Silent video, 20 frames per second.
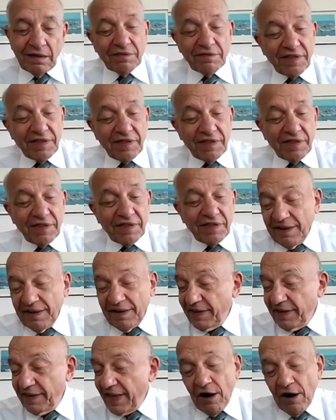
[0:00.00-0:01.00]

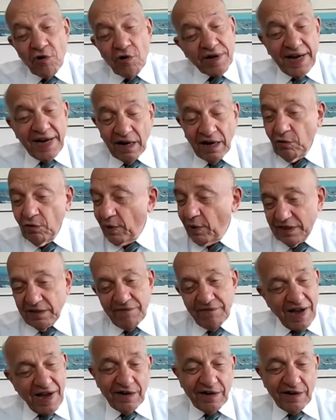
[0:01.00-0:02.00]
they don't care
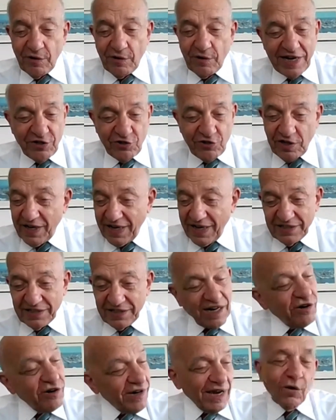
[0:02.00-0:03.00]
what the valuation
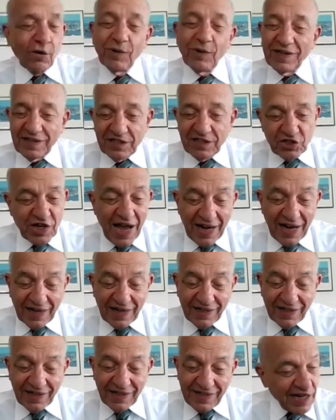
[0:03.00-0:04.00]
is. They don't care what the
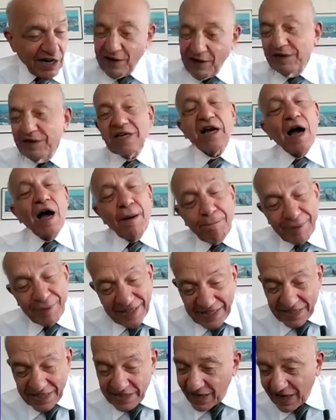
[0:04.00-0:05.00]
stock does. They don't care what the
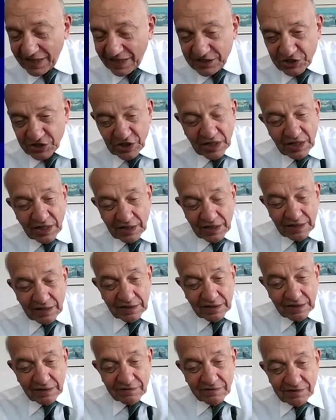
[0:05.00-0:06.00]
company does.
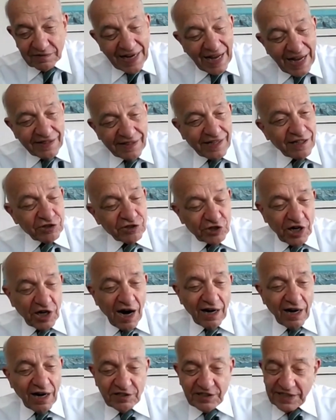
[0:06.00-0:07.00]
They got their
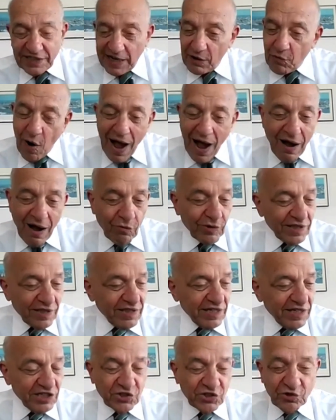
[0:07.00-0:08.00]
charts. They say, wow,
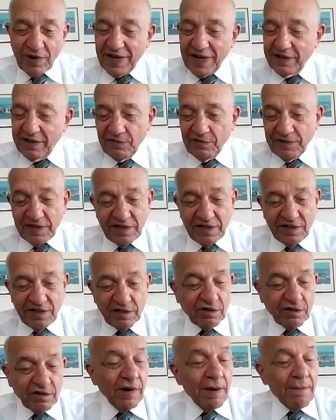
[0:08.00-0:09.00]
with this trend over
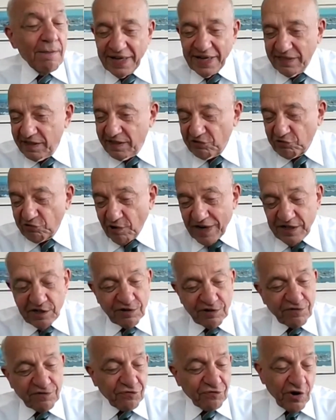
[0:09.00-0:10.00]
there, make the
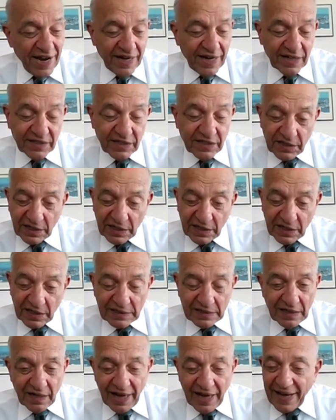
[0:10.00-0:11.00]
trend your friend.
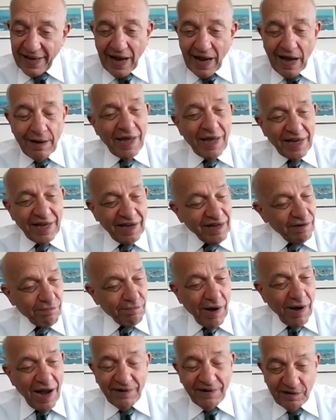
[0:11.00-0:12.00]
And I'm making
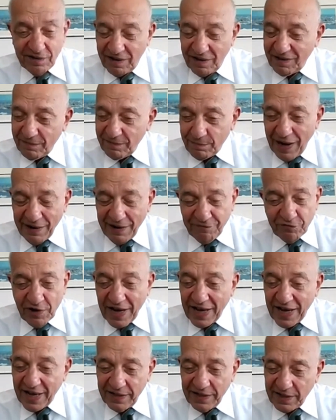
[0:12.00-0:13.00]
it my
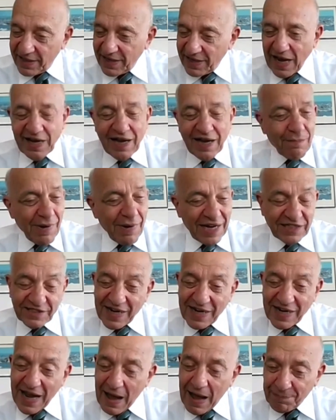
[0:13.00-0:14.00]
friend, and I got my
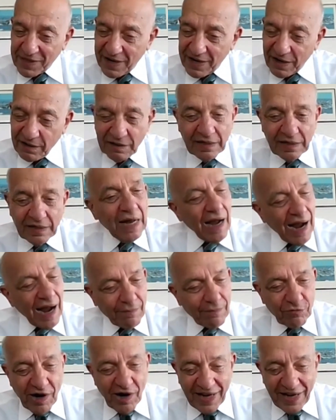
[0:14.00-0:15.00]
stop there.
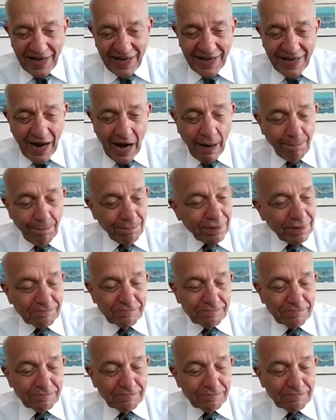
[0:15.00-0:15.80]
I'm riding it up.